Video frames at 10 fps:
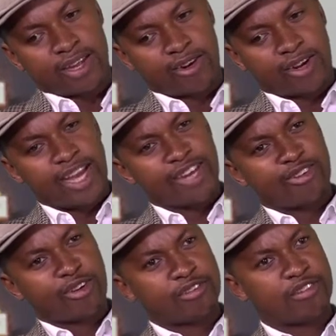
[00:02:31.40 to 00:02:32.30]
Look, I
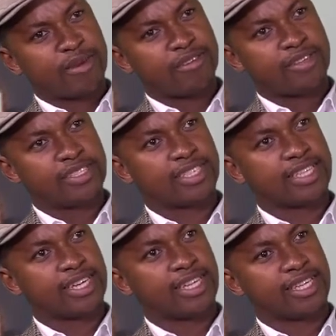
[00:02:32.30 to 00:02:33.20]
enrolled for my first
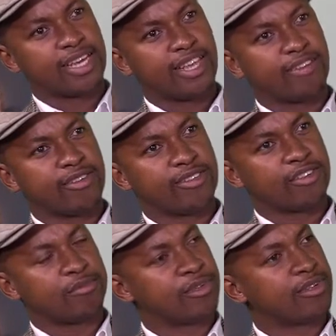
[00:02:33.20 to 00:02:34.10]
degree at the
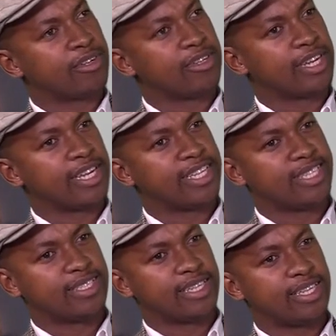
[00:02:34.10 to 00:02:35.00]
University of Pretoria
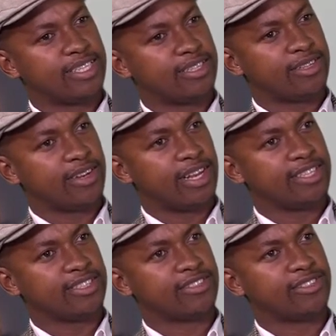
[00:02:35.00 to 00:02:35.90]
in international
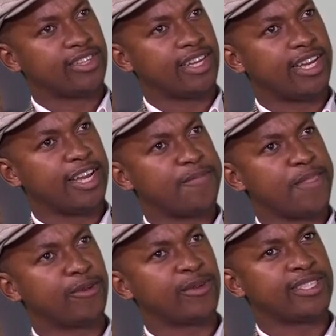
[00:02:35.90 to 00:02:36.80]
relations. Mm.
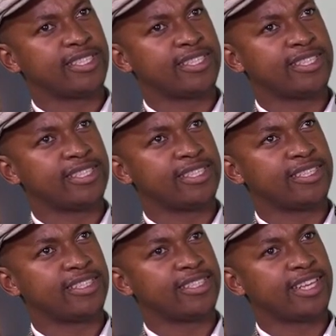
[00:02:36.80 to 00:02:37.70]
Um, it was,
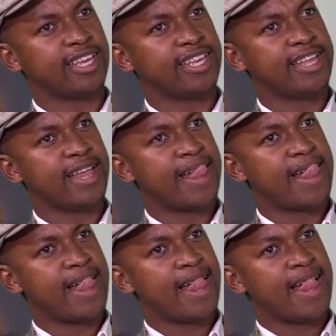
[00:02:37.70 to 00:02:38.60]
it's, it's a,
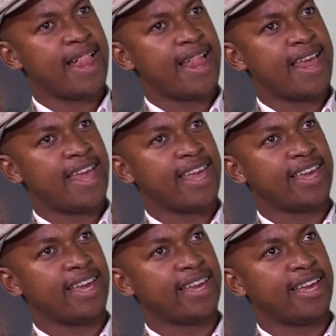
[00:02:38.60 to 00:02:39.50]
a,
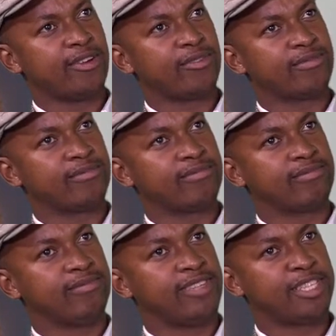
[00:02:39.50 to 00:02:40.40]
a, a
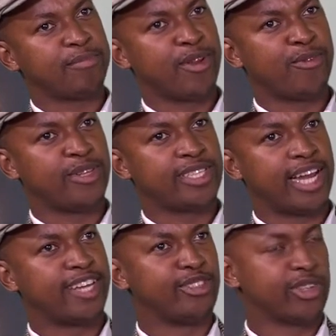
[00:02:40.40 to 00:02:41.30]
discipline which
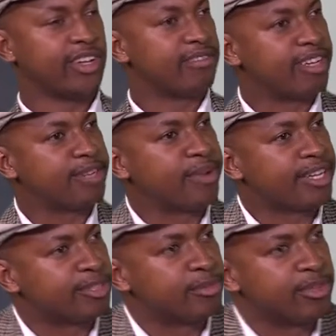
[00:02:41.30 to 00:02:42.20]
I enjoyed very
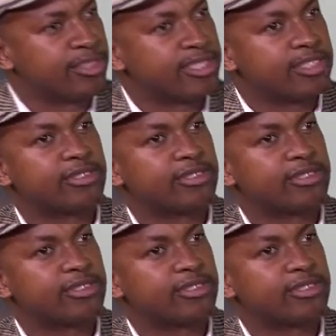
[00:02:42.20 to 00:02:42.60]
much because mm.